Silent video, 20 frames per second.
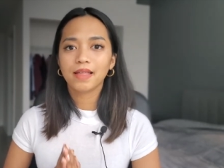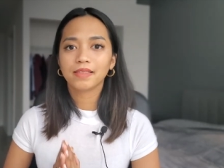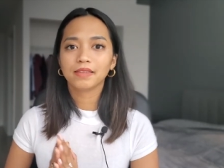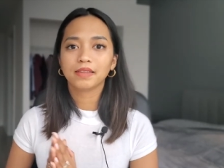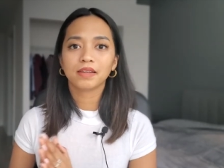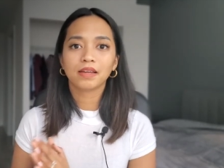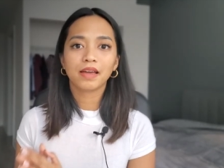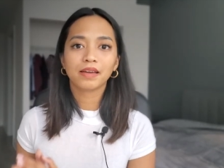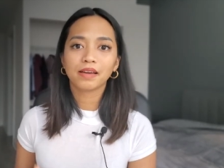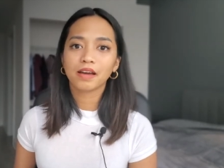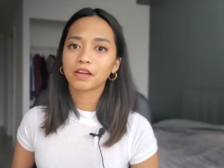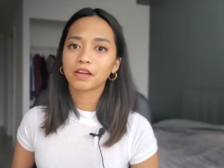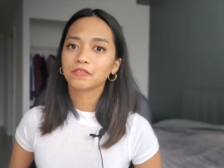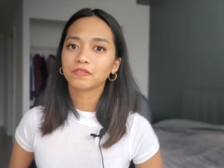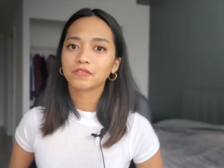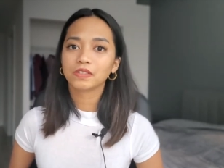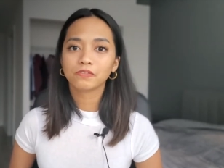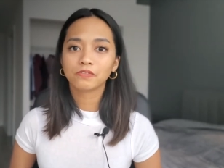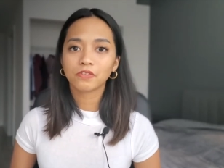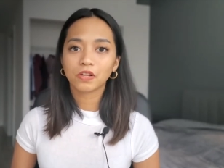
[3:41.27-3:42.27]
and then I
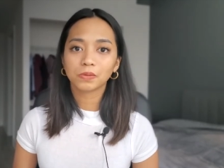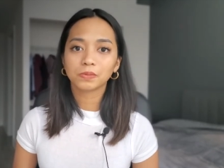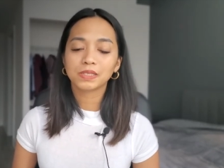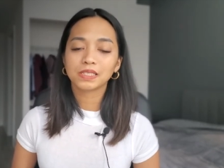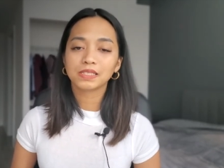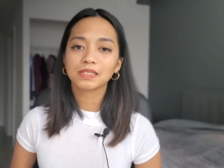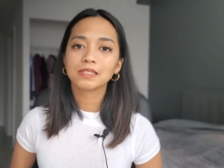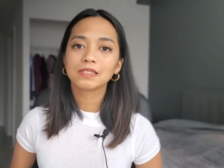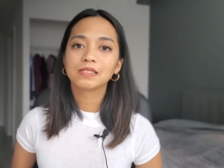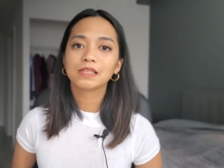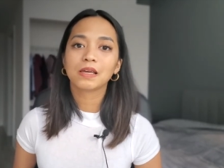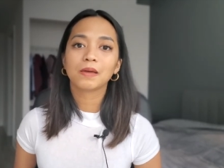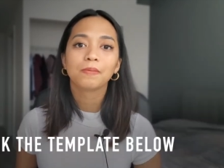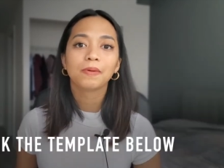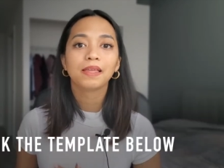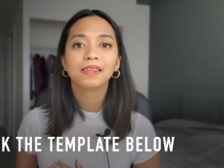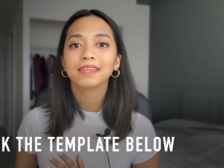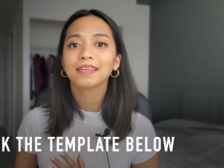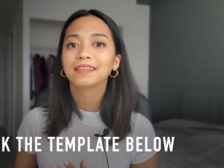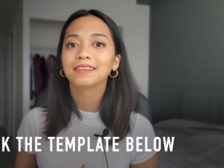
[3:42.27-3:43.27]
kind of developed a
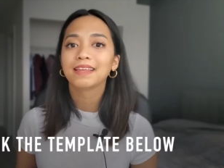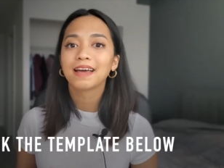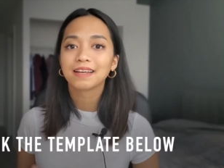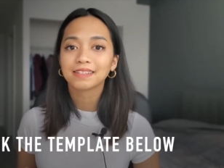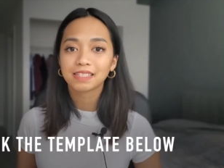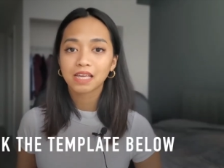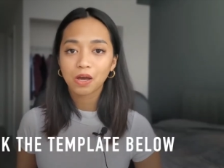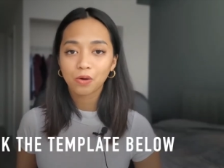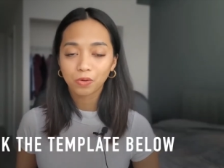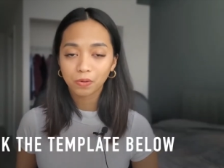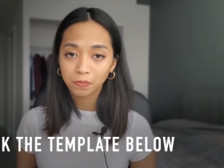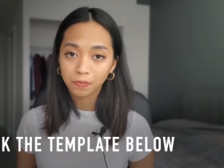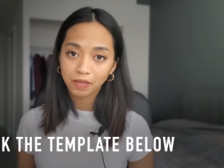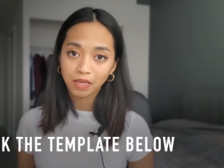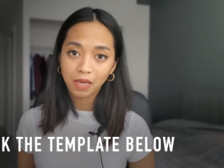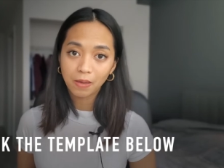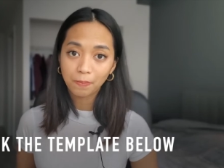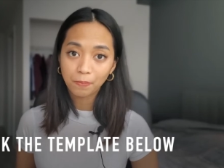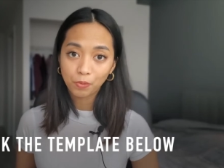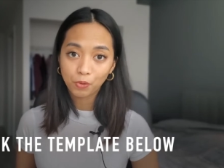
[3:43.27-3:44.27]
system, and then that's how I
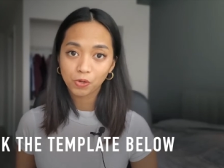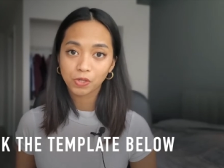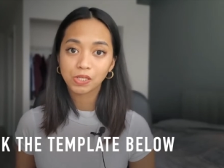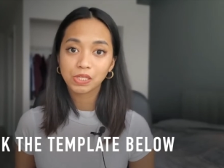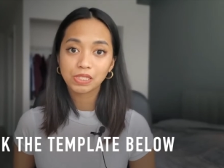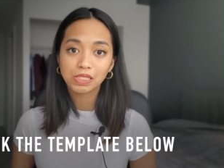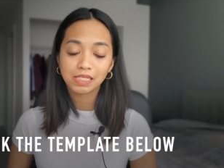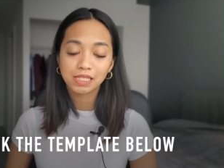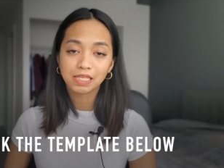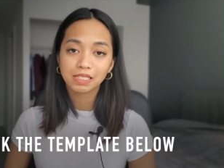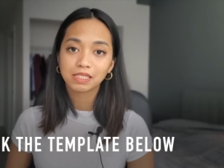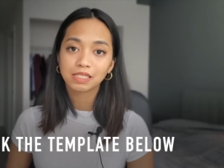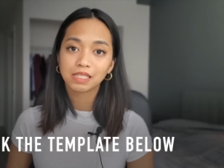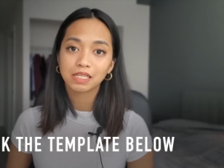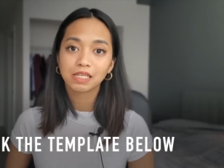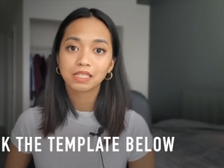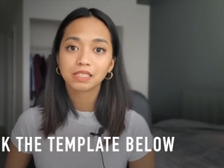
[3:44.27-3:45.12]
became more consistent.